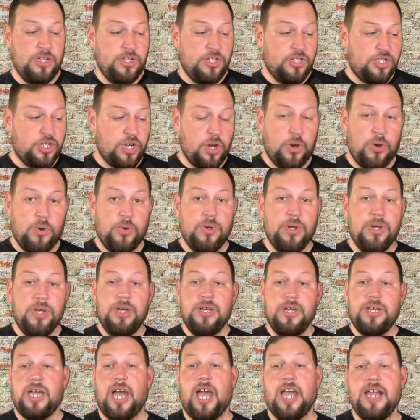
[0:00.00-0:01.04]
show
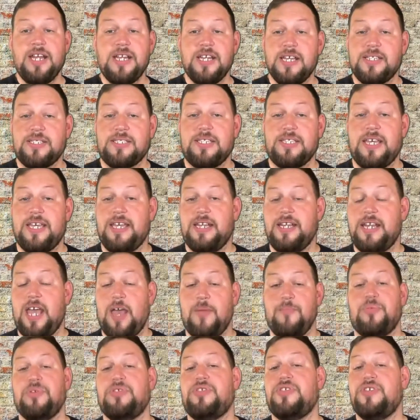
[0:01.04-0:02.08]
kindness and
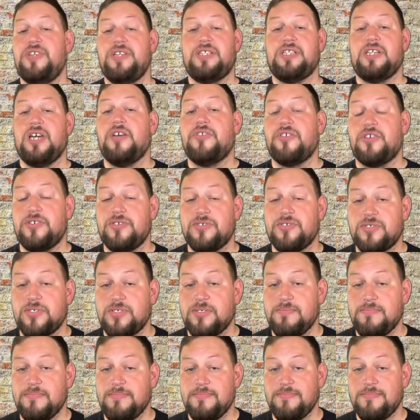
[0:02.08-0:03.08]
empathy to others.